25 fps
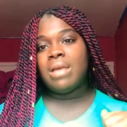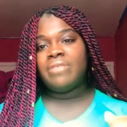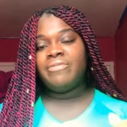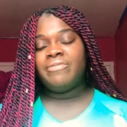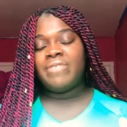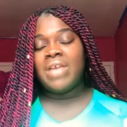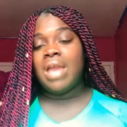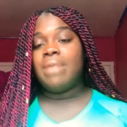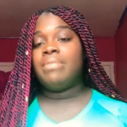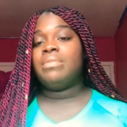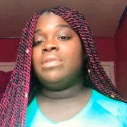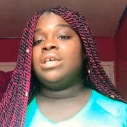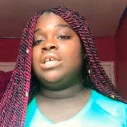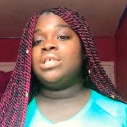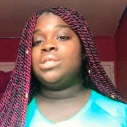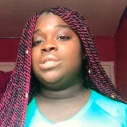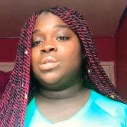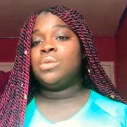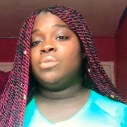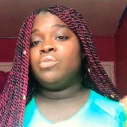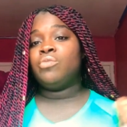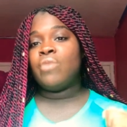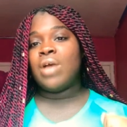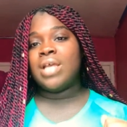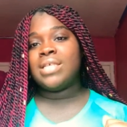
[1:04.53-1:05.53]
My family is
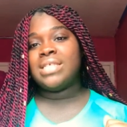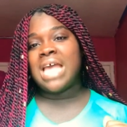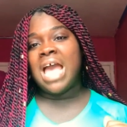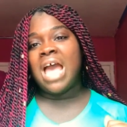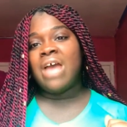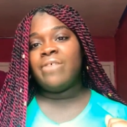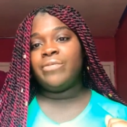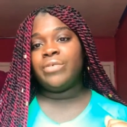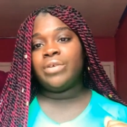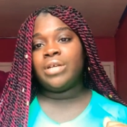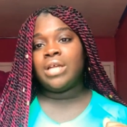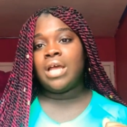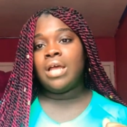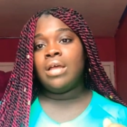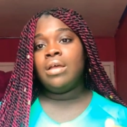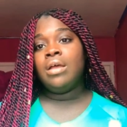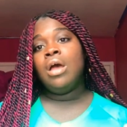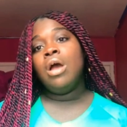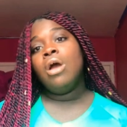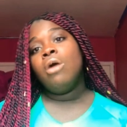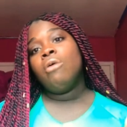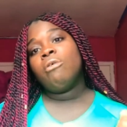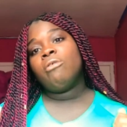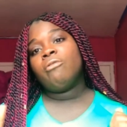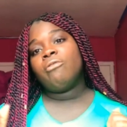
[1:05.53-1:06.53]
from West Africa.
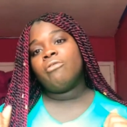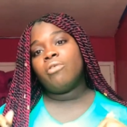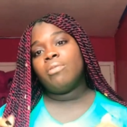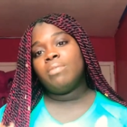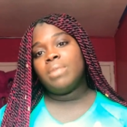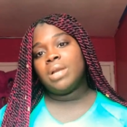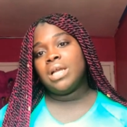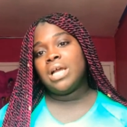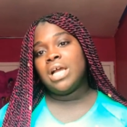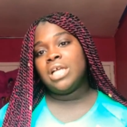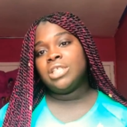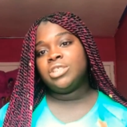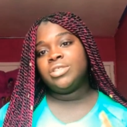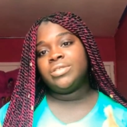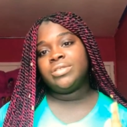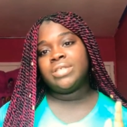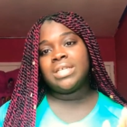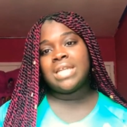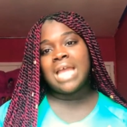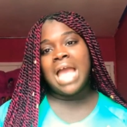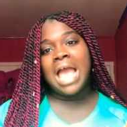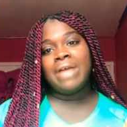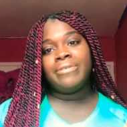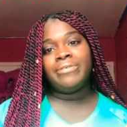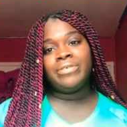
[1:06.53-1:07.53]
We're from a country
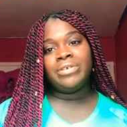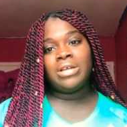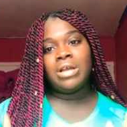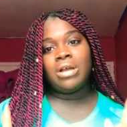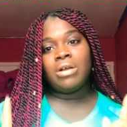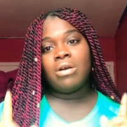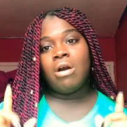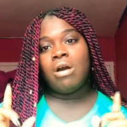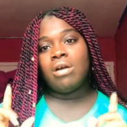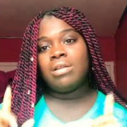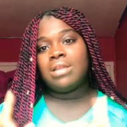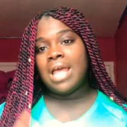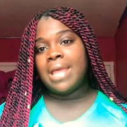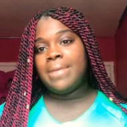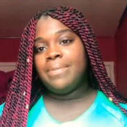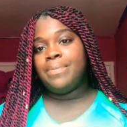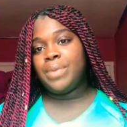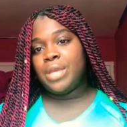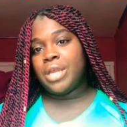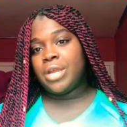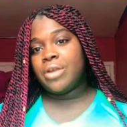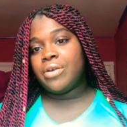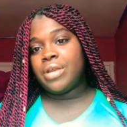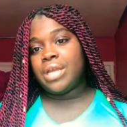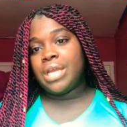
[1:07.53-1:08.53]
in Africa called
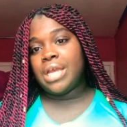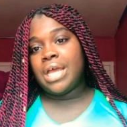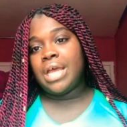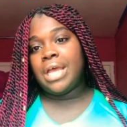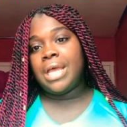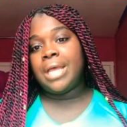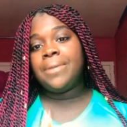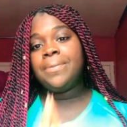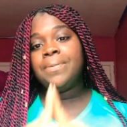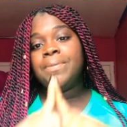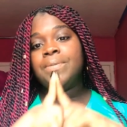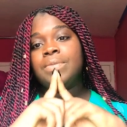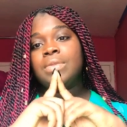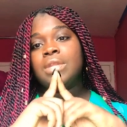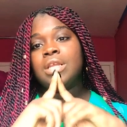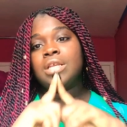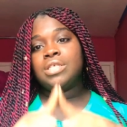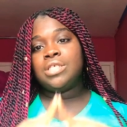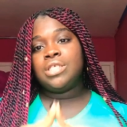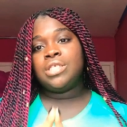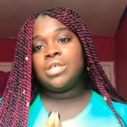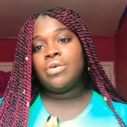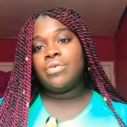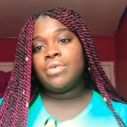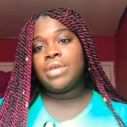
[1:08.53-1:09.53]
Liberia.
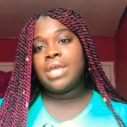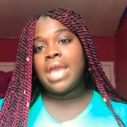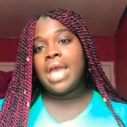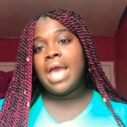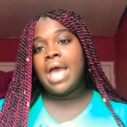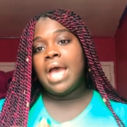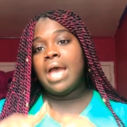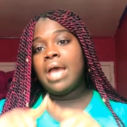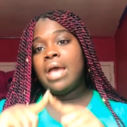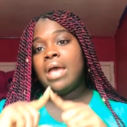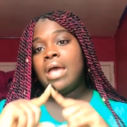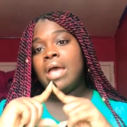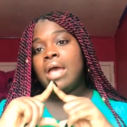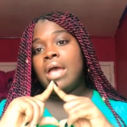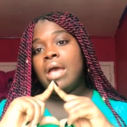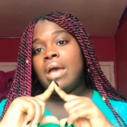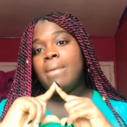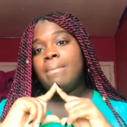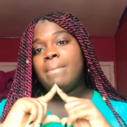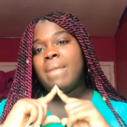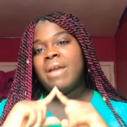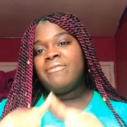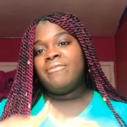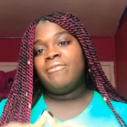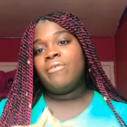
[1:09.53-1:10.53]
So yeah,
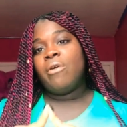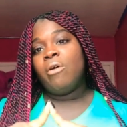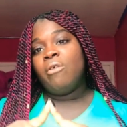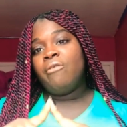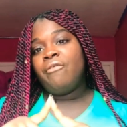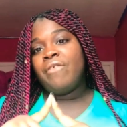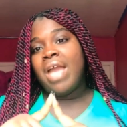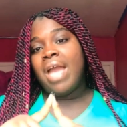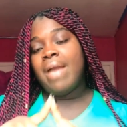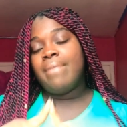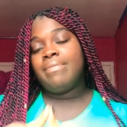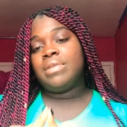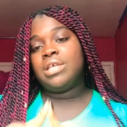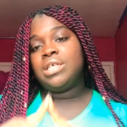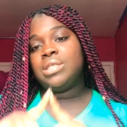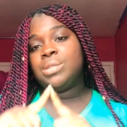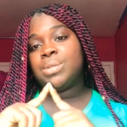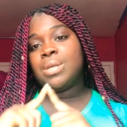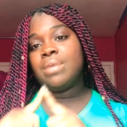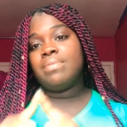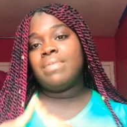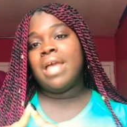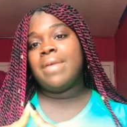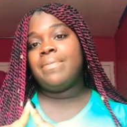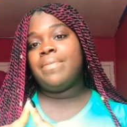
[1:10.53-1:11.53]
my whole family is
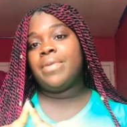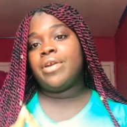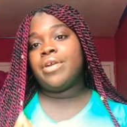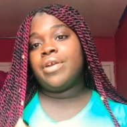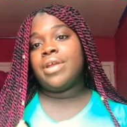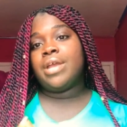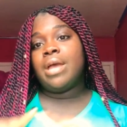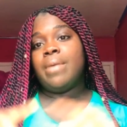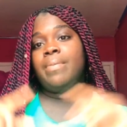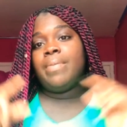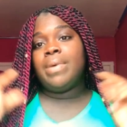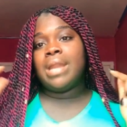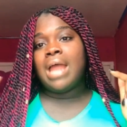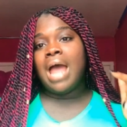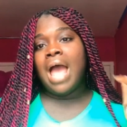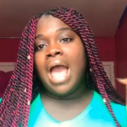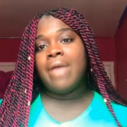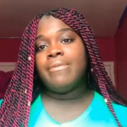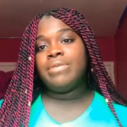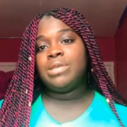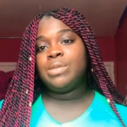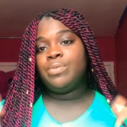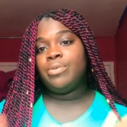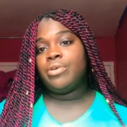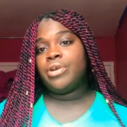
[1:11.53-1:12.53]
from Liberia, but I
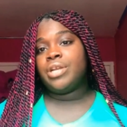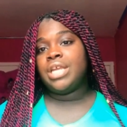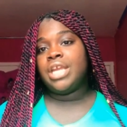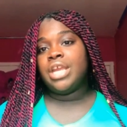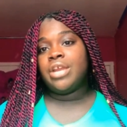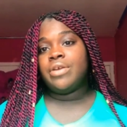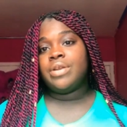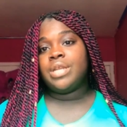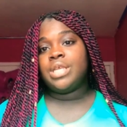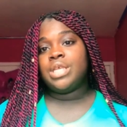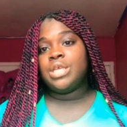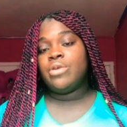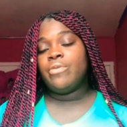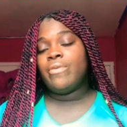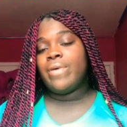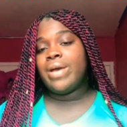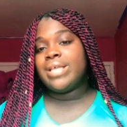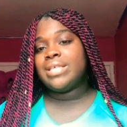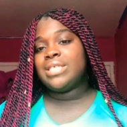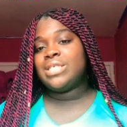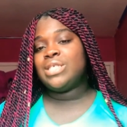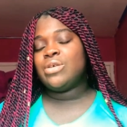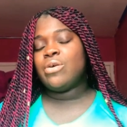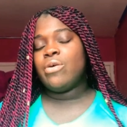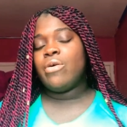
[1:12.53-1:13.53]
was born here in the
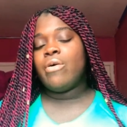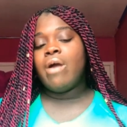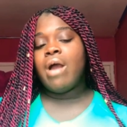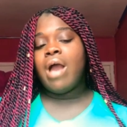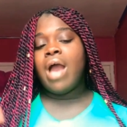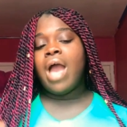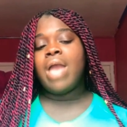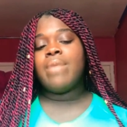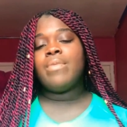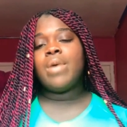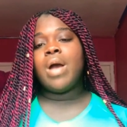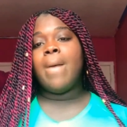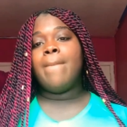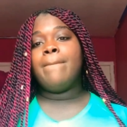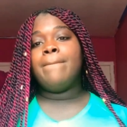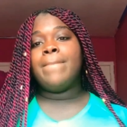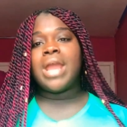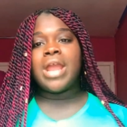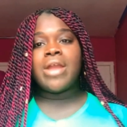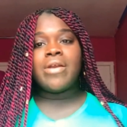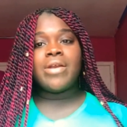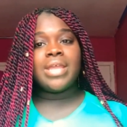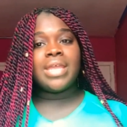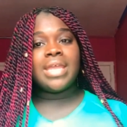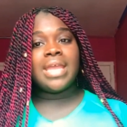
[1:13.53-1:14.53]
U.S., so I'm an
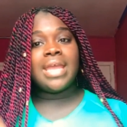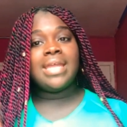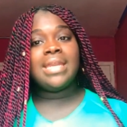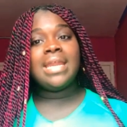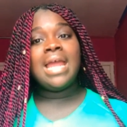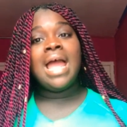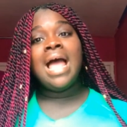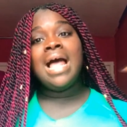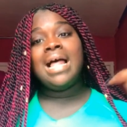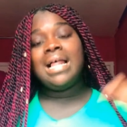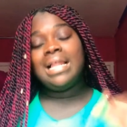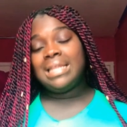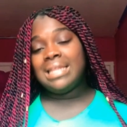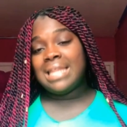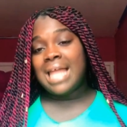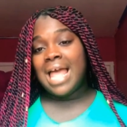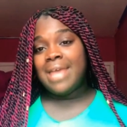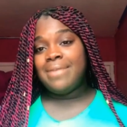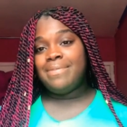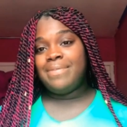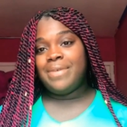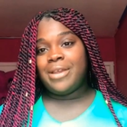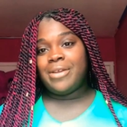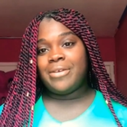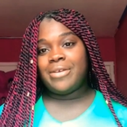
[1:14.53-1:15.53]
American
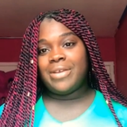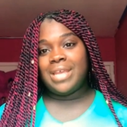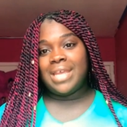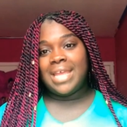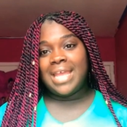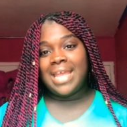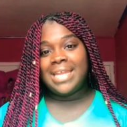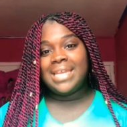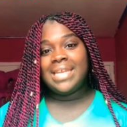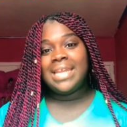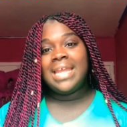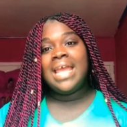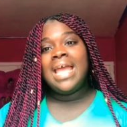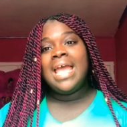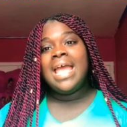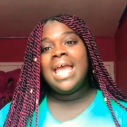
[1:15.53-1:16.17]
Liberian.